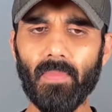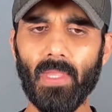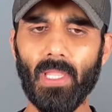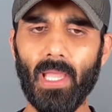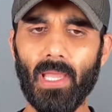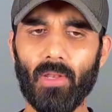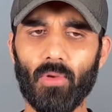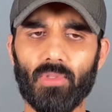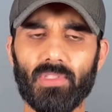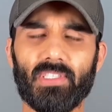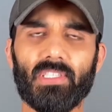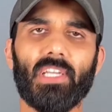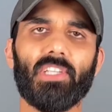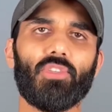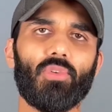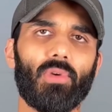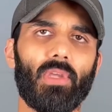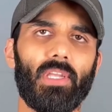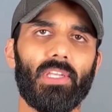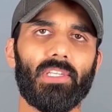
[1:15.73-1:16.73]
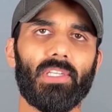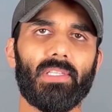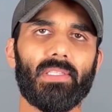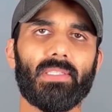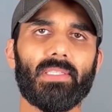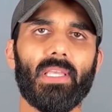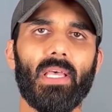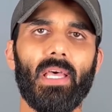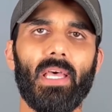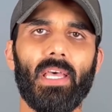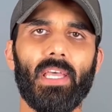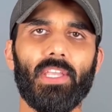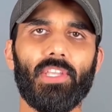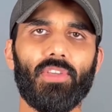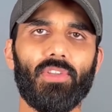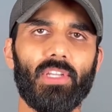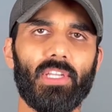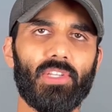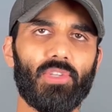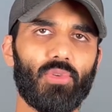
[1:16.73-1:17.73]
And on such occasions
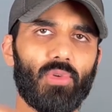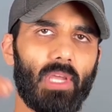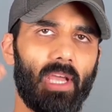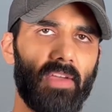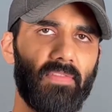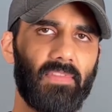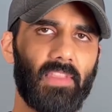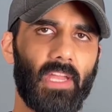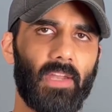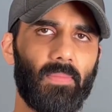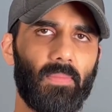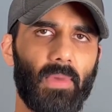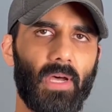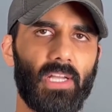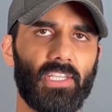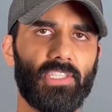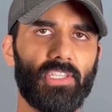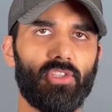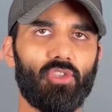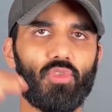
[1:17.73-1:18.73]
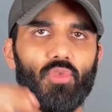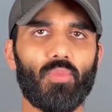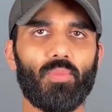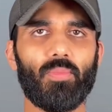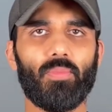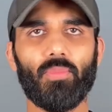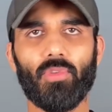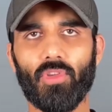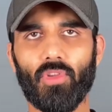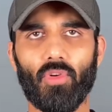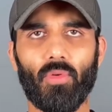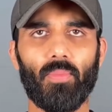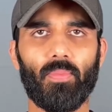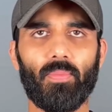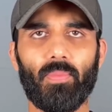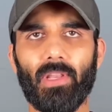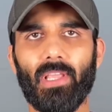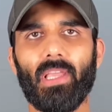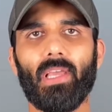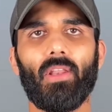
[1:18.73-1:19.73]
you need to have that margin to
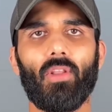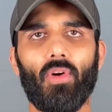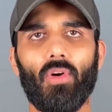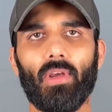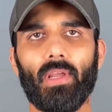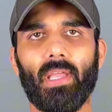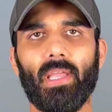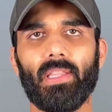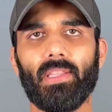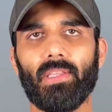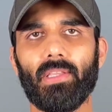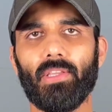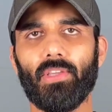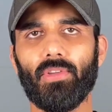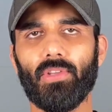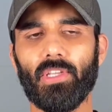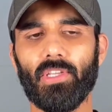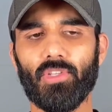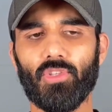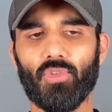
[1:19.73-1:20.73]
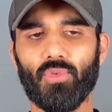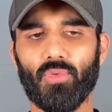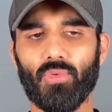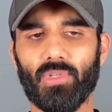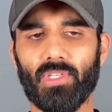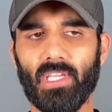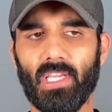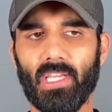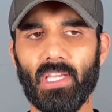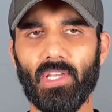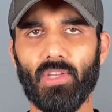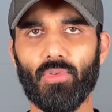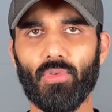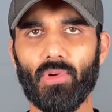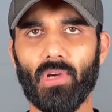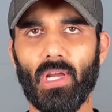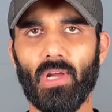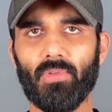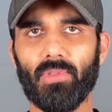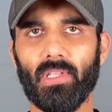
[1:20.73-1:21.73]
play along, and you need to take
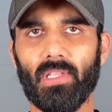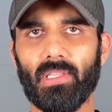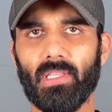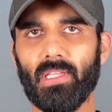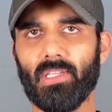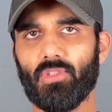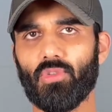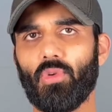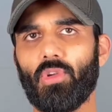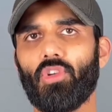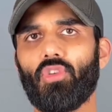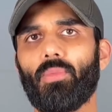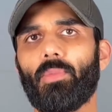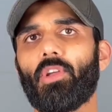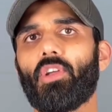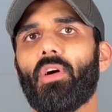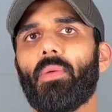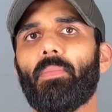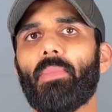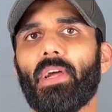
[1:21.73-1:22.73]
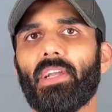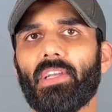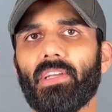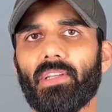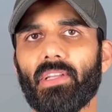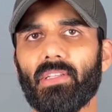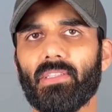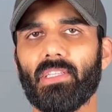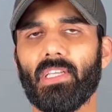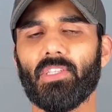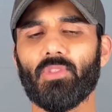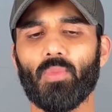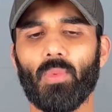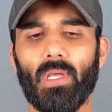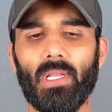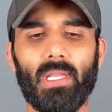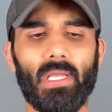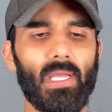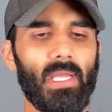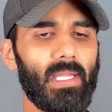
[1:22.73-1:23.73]
into account that there's going to be competitors as
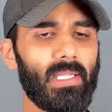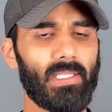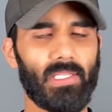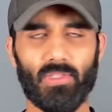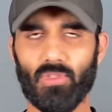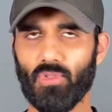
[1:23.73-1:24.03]
well, there's